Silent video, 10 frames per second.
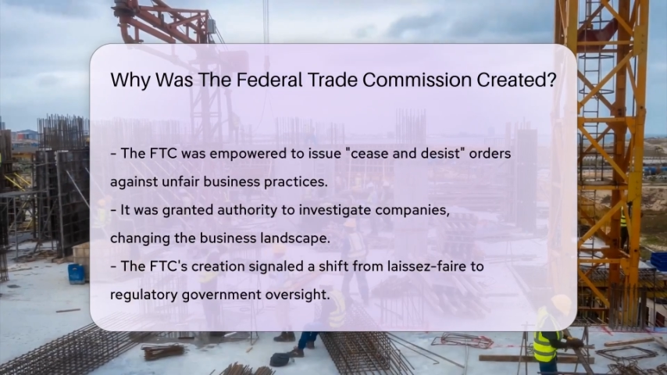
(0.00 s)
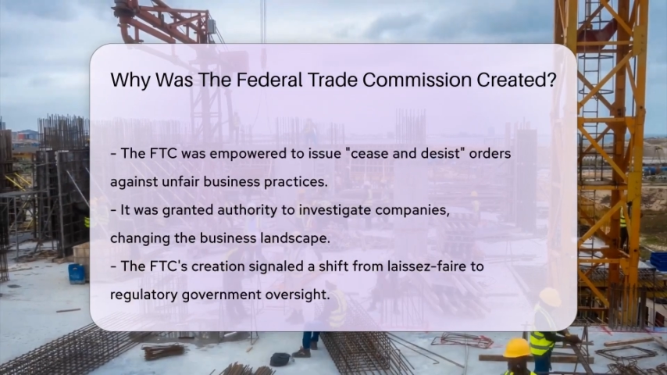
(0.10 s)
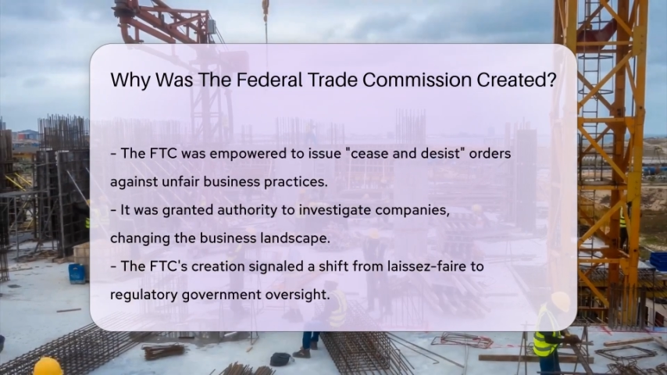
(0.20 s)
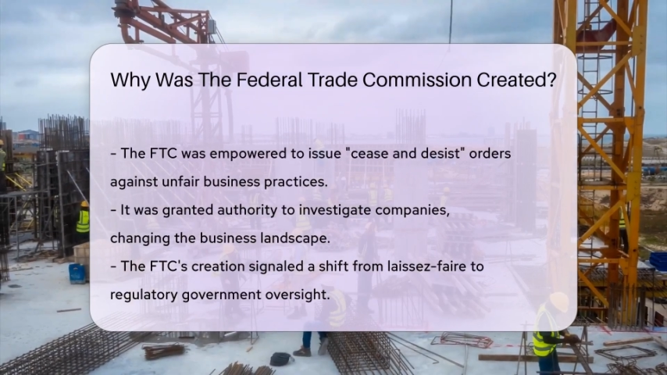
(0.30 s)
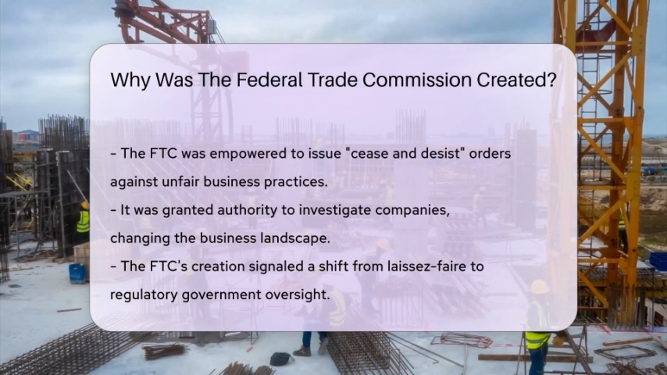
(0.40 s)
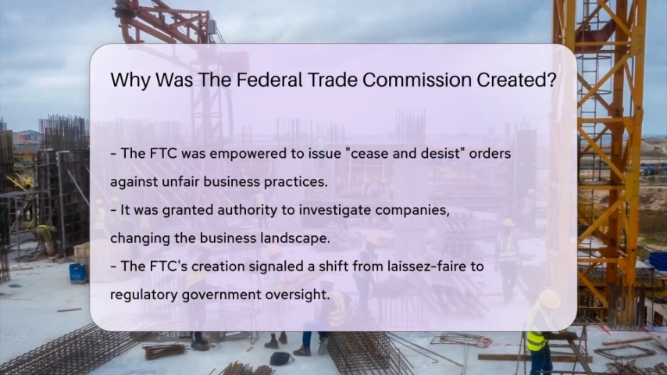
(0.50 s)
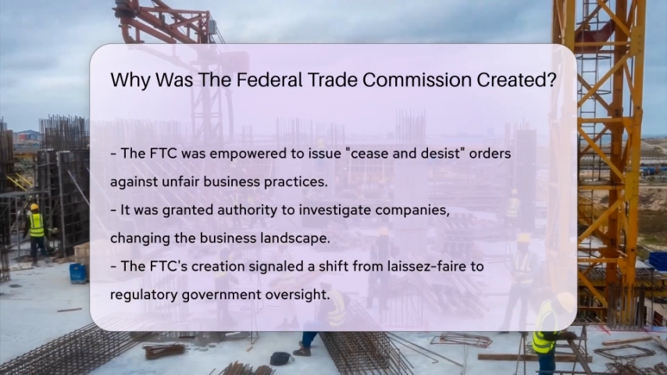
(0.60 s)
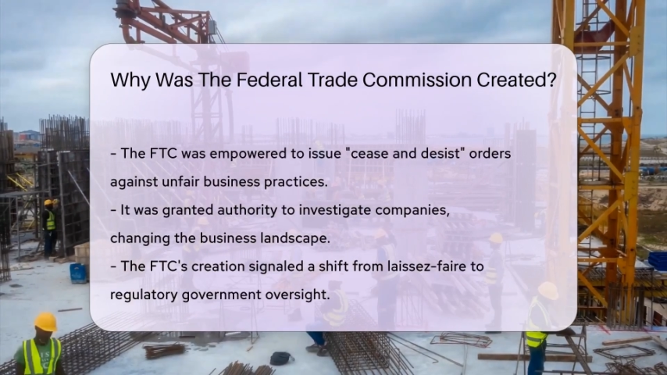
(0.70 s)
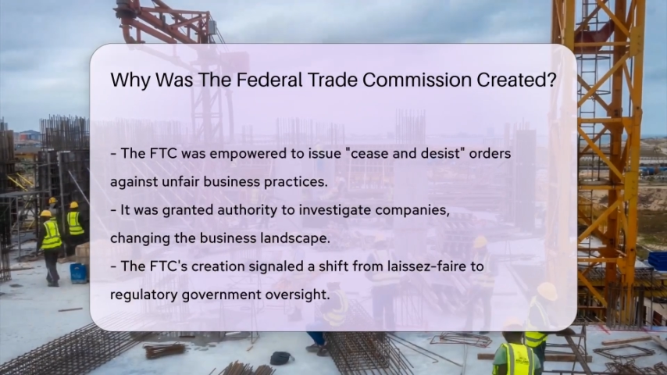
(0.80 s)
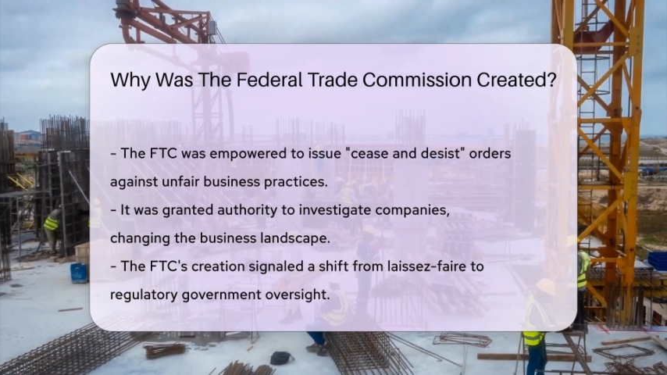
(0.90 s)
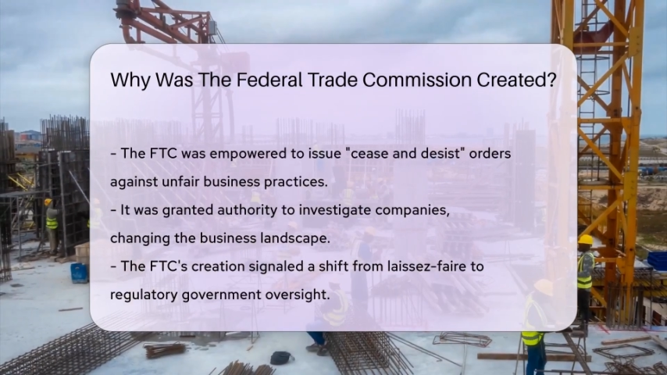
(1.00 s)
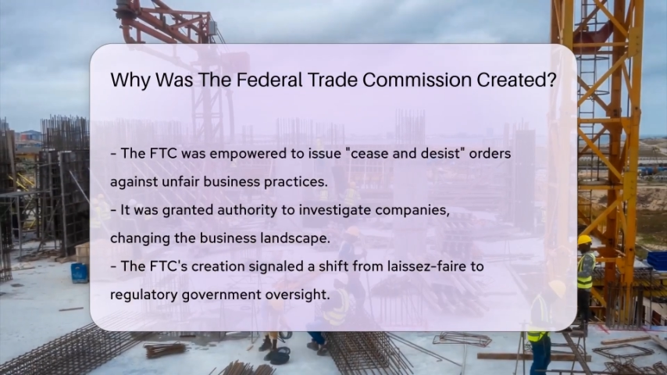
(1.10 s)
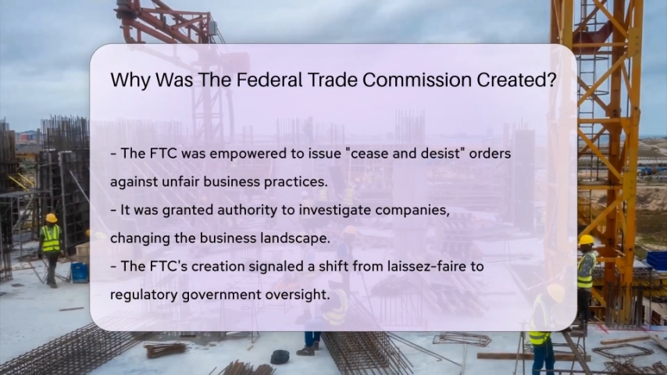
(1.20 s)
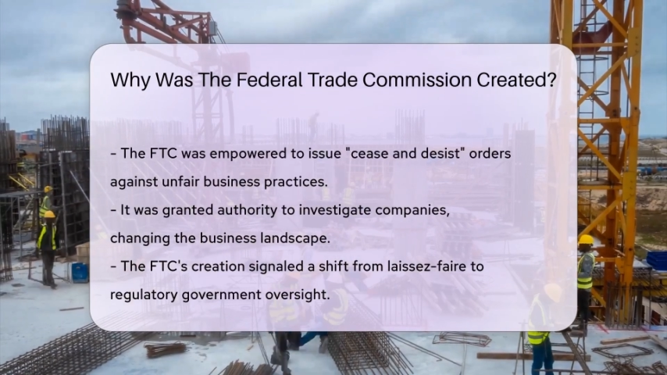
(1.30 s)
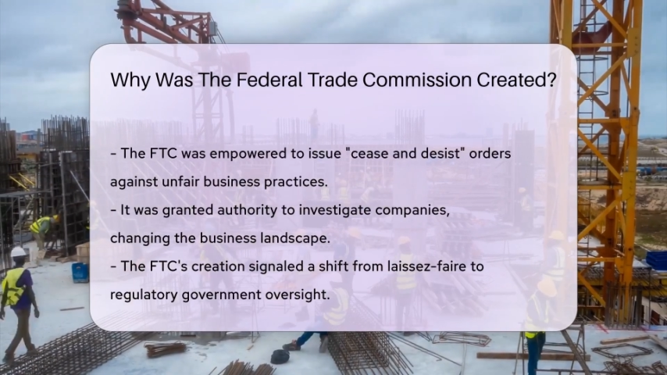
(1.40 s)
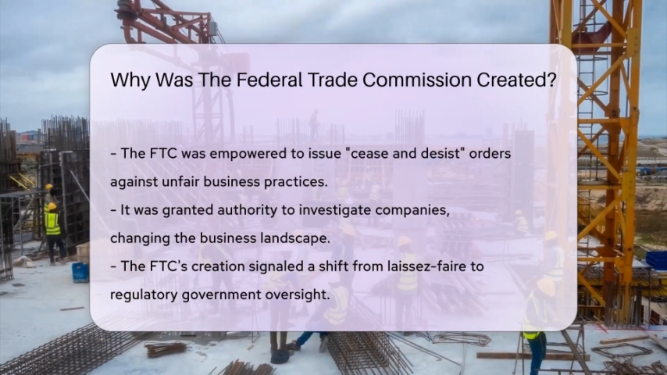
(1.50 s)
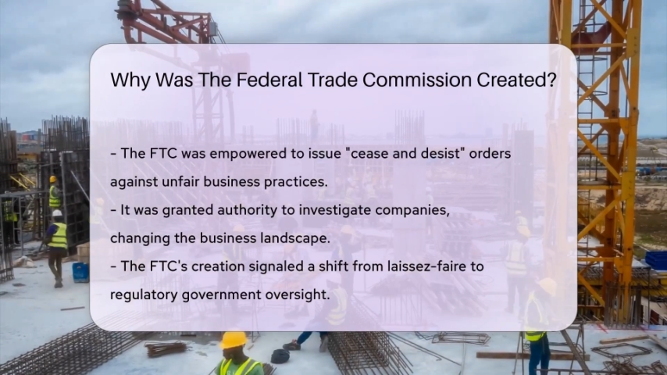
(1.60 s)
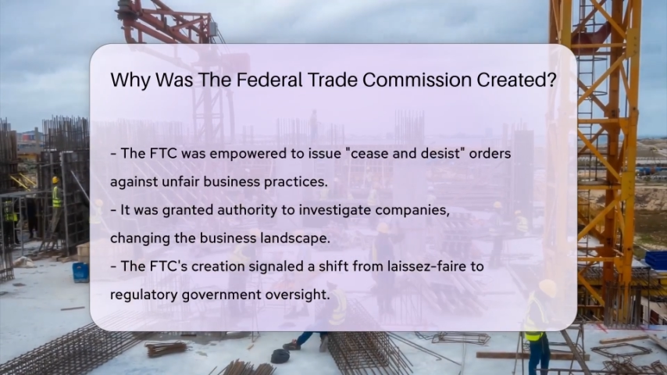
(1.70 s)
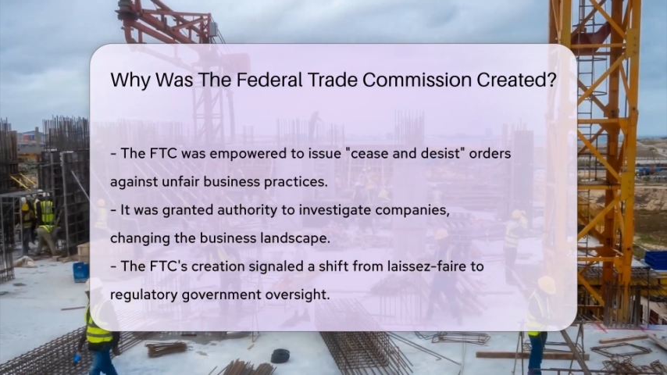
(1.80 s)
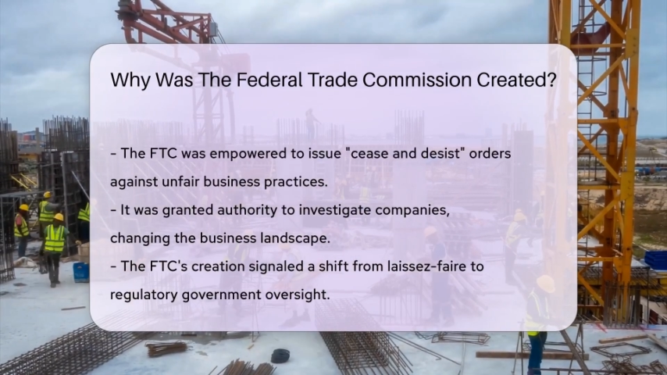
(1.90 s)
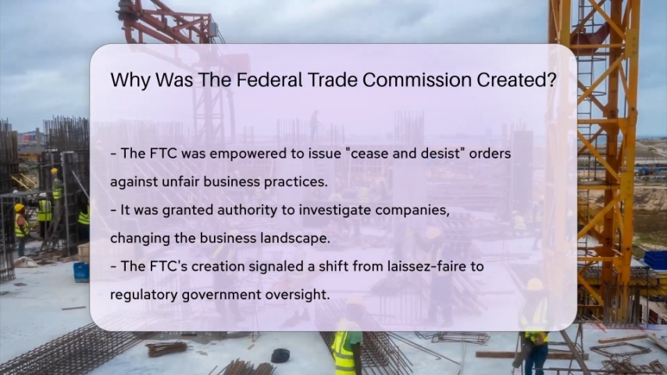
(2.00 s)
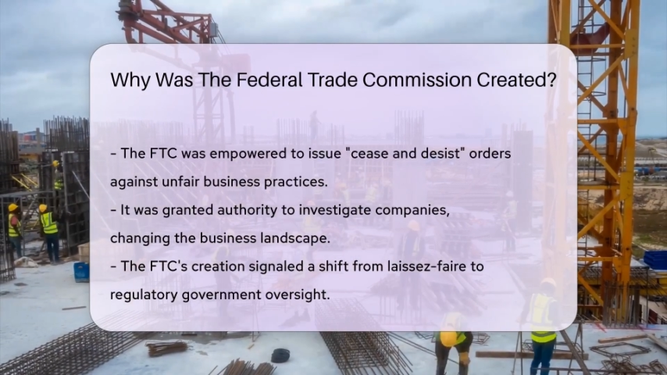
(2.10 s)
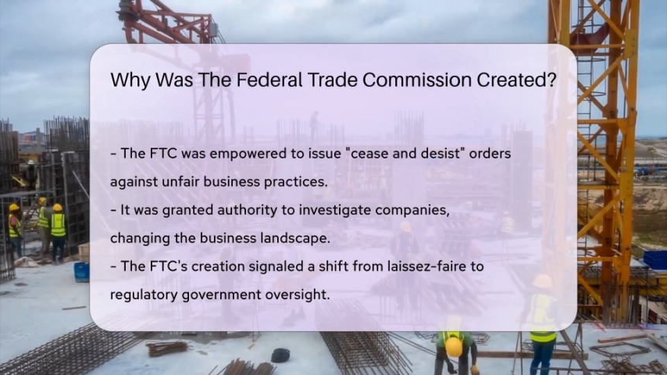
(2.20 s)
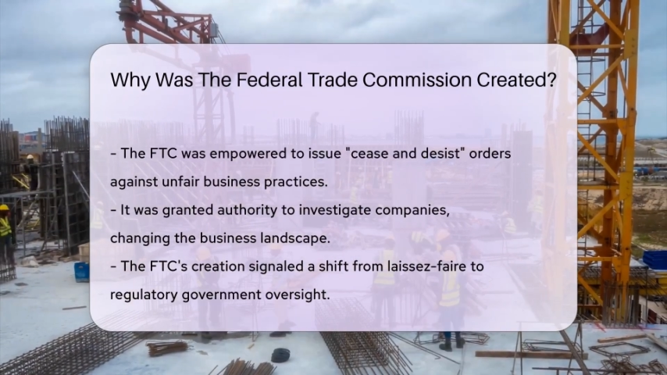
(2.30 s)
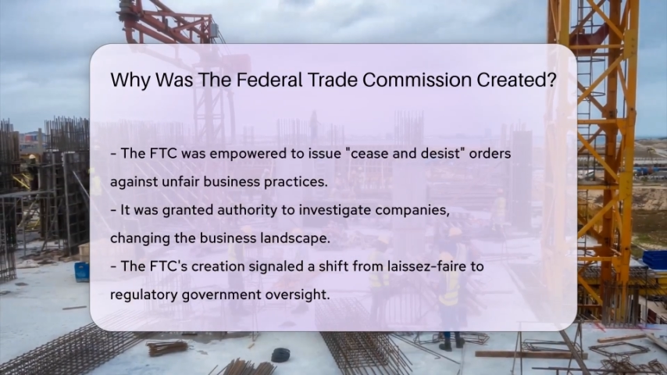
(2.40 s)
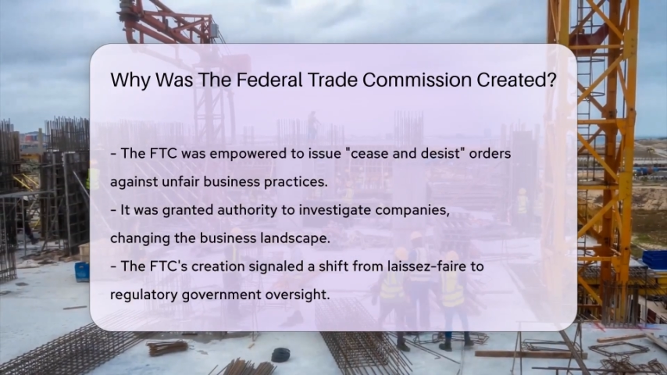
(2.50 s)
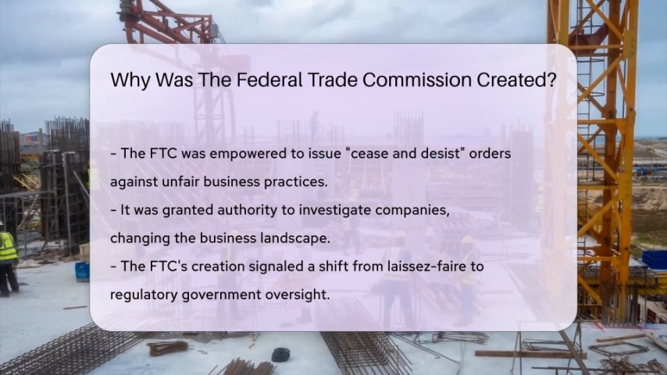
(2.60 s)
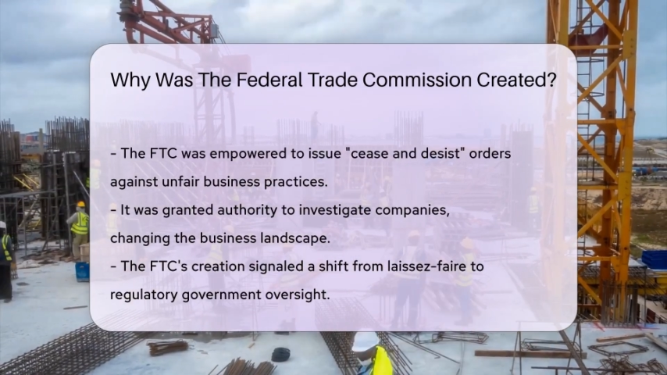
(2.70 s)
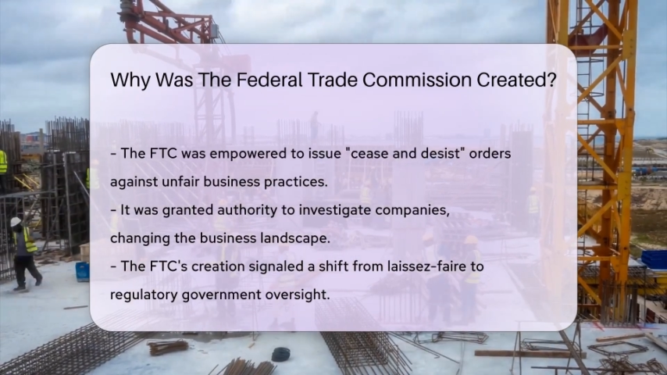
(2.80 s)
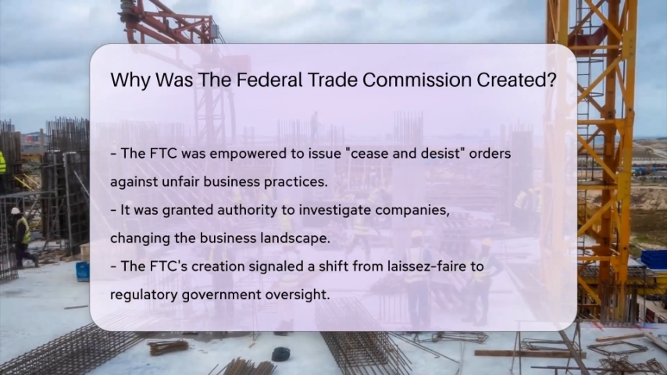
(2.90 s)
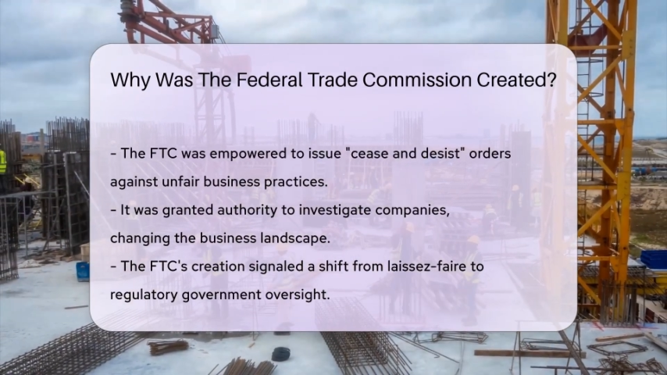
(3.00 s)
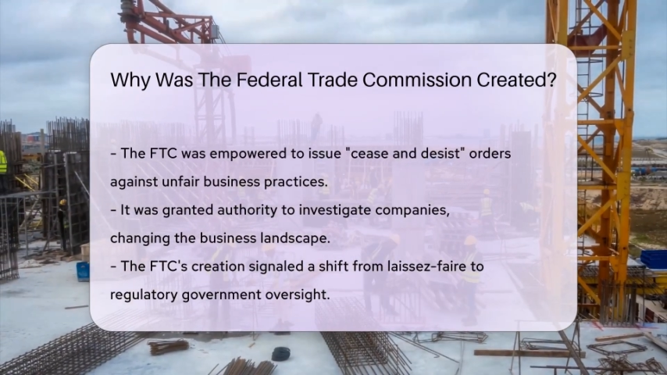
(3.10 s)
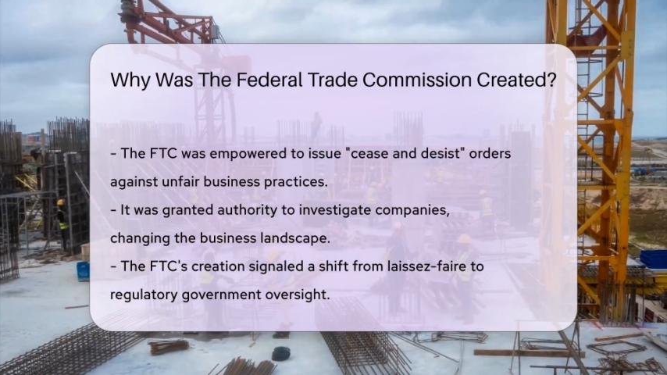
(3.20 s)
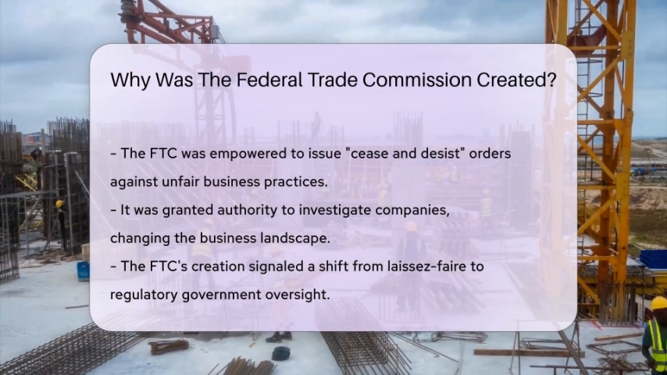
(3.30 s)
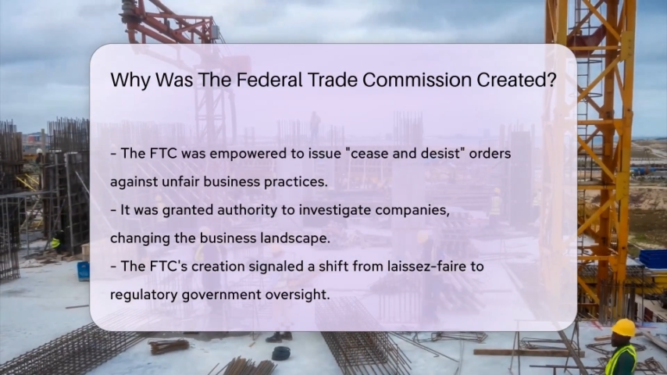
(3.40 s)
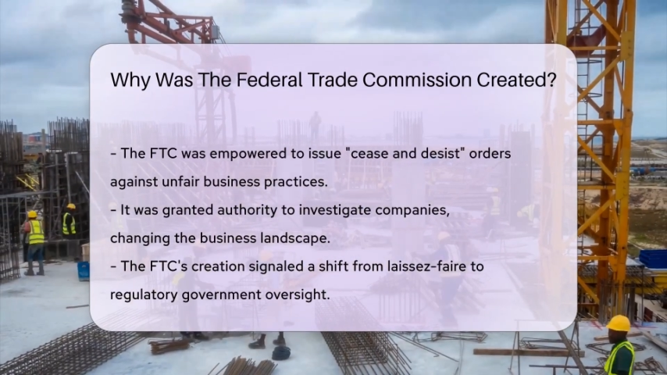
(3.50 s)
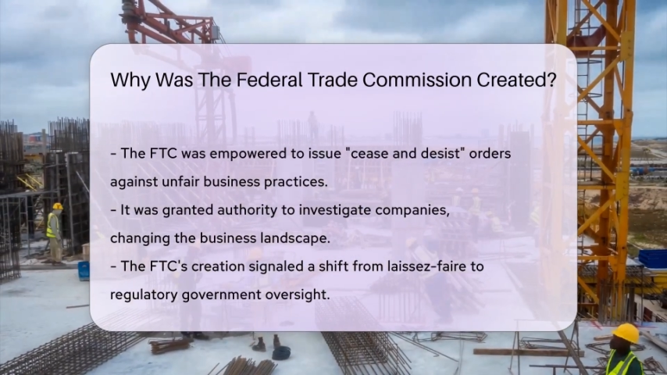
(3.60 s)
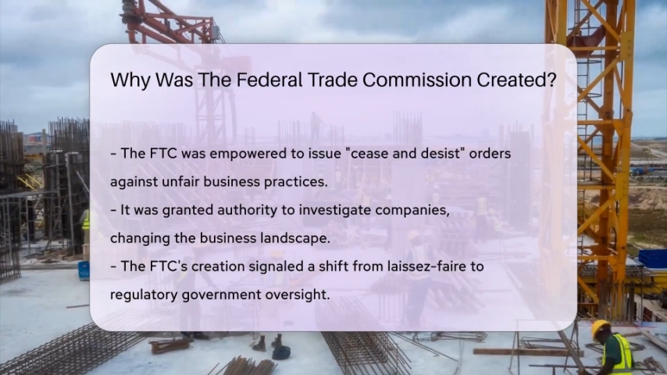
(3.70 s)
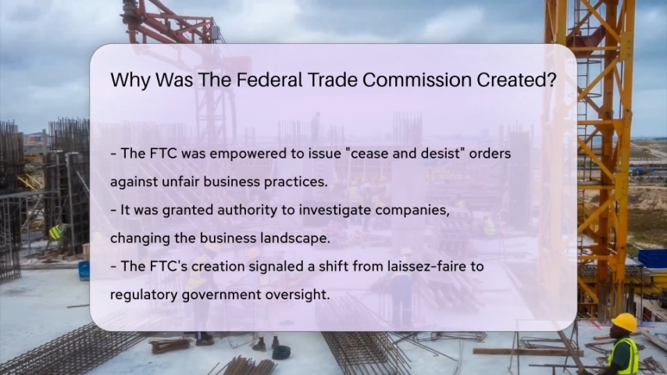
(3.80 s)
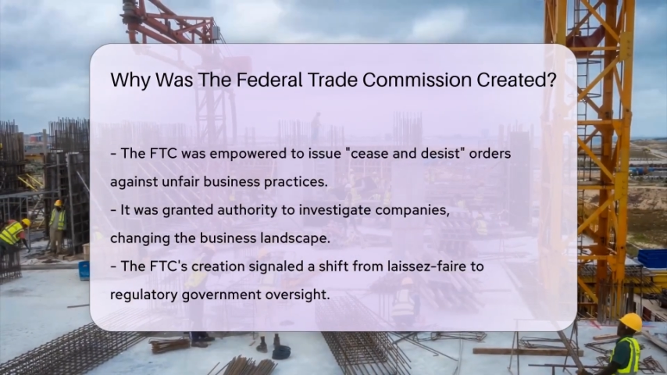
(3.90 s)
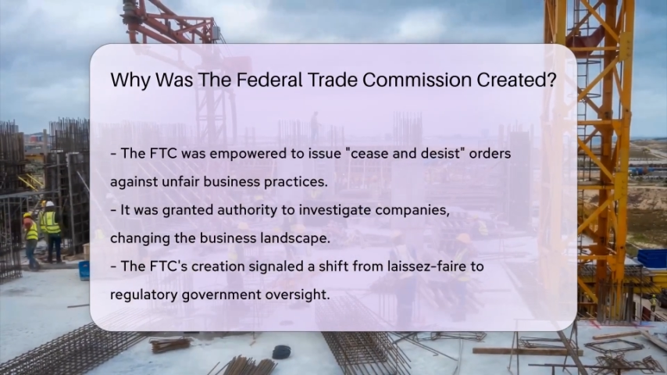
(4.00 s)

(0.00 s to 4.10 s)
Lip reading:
No face is visible, so there are no lips to read.